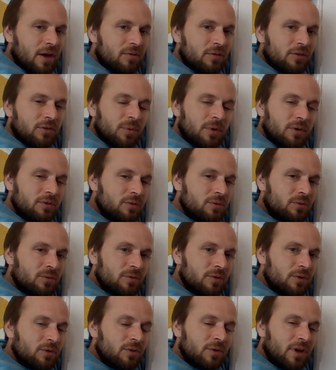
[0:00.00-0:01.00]

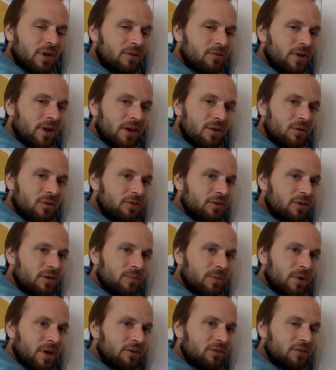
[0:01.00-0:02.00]
have angles
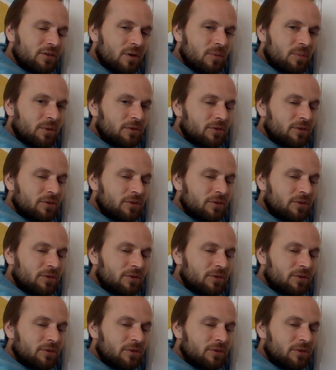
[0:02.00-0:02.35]
that match up,